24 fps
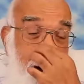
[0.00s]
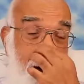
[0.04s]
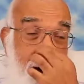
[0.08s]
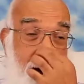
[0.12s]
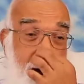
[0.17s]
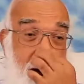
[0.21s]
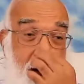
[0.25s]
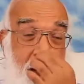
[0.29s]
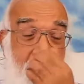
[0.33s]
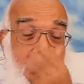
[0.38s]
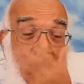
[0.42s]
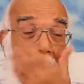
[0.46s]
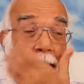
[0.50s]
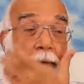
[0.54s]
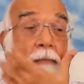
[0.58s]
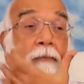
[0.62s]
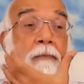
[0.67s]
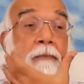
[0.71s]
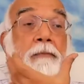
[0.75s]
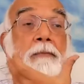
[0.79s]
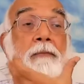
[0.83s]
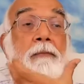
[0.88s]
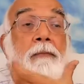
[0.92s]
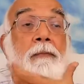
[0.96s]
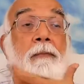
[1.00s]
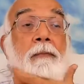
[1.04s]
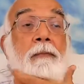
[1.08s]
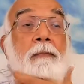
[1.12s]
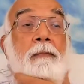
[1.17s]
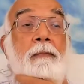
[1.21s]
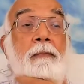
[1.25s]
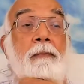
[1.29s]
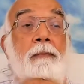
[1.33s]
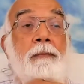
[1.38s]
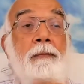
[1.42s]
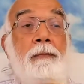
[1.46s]

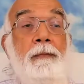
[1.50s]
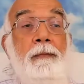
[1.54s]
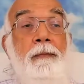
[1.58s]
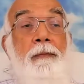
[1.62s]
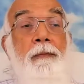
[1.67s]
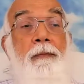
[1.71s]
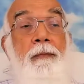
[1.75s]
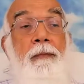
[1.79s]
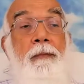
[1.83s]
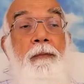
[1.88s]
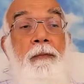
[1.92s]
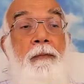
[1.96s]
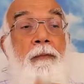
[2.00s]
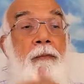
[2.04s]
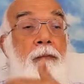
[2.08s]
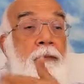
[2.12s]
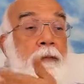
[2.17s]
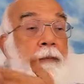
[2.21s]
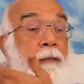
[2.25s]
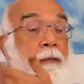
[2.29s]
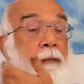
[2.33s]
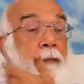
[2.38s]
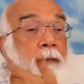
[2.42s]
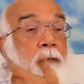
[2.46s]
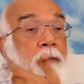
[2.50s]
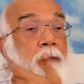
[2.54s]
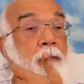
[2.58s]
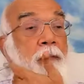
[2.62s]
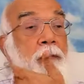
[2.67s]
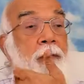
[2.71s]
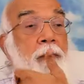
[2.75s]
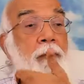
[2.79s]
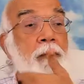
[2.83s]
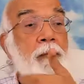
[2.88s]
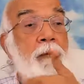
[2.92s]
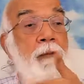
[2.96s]

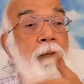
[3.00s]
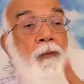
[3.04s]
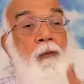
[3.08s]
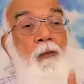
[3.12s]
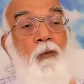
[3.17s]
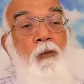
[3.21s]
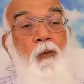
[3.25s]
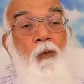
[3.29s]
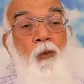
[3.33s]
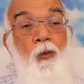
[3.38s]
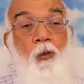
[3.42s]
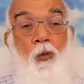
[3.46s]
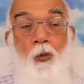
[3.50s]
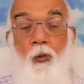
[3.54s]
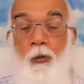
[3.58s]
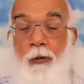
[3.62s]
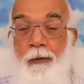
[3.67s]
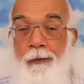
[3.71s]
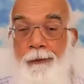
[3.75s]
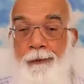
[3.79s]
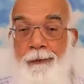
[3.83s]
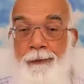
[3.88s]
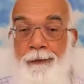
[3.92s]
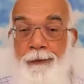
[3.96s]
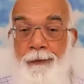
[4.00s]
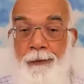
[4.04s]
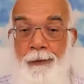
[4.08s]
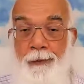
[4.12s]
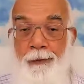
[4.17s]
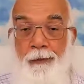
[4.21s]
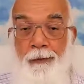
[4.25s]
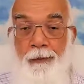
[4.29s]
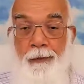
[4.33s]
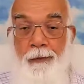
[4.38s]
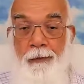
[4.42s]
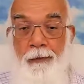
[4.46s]

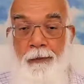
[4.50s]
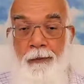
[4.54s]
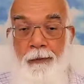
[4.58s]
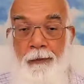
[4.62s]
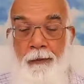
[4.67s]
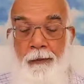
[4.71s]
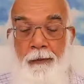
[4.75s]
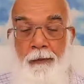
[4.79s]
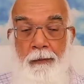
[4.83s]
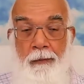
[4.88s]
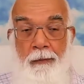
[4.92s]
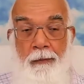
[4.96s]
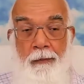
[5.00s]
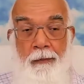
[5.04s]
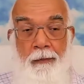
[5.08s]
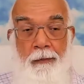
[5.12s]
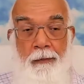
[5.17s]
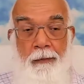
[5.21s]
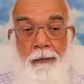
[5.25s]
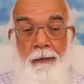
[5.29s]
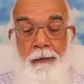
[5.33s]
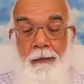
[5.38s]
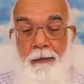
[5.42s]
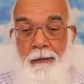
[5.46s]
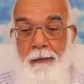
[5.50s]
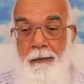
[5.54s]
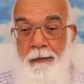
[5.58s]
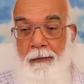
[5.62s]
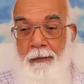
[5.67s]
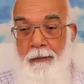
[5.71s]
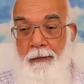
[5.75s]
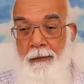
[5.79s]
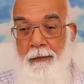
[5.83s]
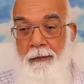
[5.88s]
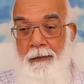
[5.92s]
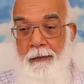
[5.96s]

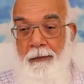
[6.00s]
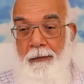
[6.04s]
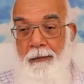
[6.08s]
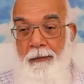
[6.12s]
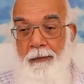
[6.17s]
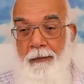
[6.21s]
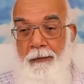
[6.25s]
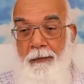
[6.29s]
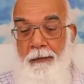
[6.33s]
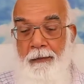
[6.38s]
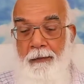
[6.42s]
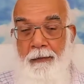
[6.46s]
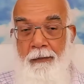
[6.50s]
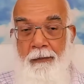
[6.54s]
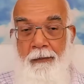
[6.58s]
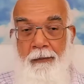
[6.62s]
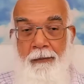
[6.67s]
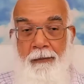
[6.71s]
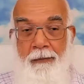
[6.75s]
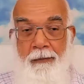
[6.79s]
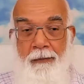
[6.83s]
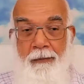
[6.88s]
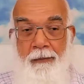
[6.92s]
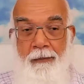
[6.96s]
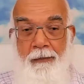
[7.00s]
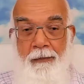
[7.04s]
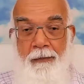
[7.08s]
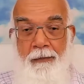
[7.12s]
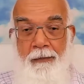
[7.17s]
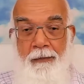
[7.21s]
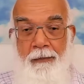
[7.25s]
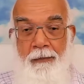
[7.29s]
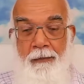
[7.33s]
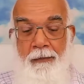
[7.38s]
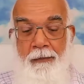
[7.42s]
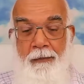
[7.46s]

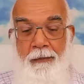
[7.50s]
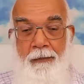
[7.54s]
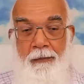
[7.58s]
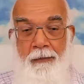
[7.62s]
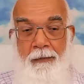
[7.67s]
(no one is talking)